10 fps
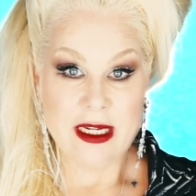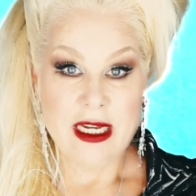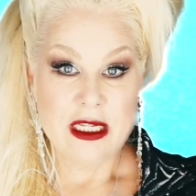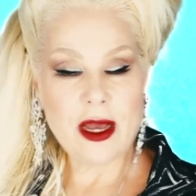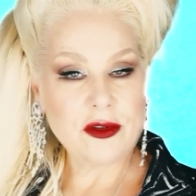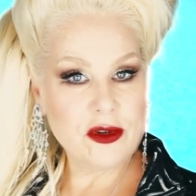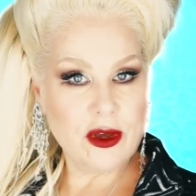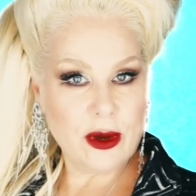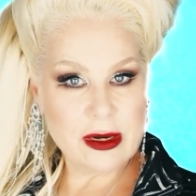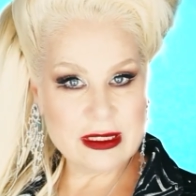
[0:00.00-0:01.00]
And now you
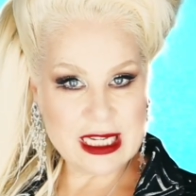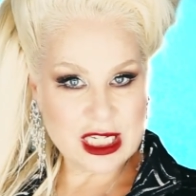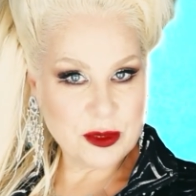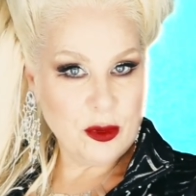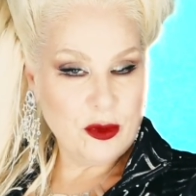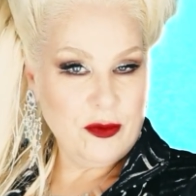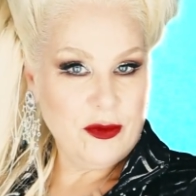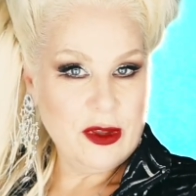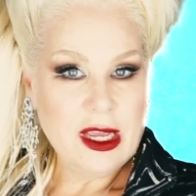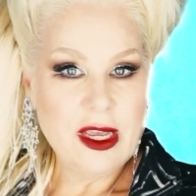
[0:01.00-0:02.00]
know how to sex-proof
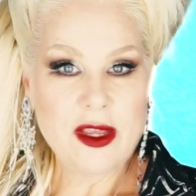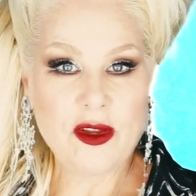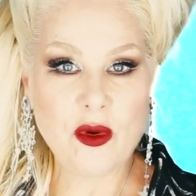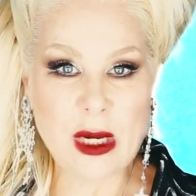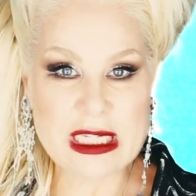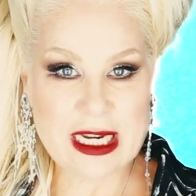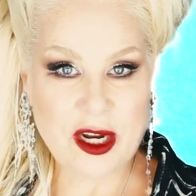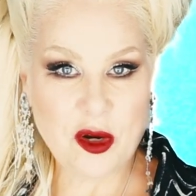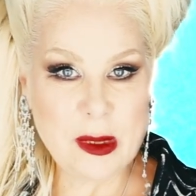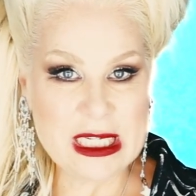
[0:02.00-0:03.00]
your wigs and
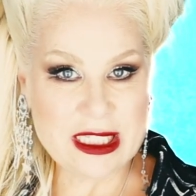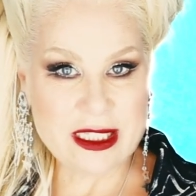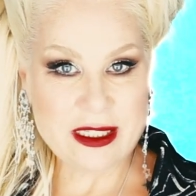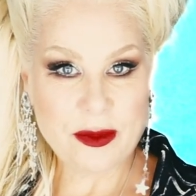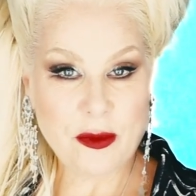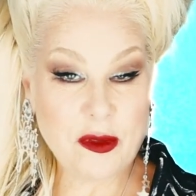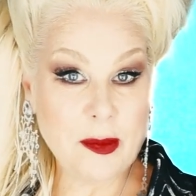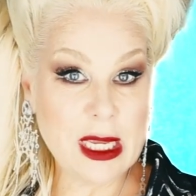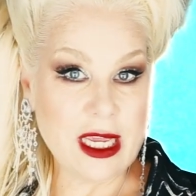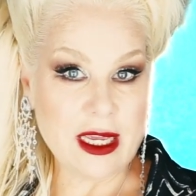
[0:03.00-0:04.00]
hairpieces with
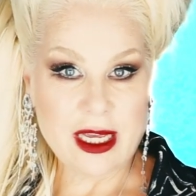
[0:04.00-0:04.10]
me,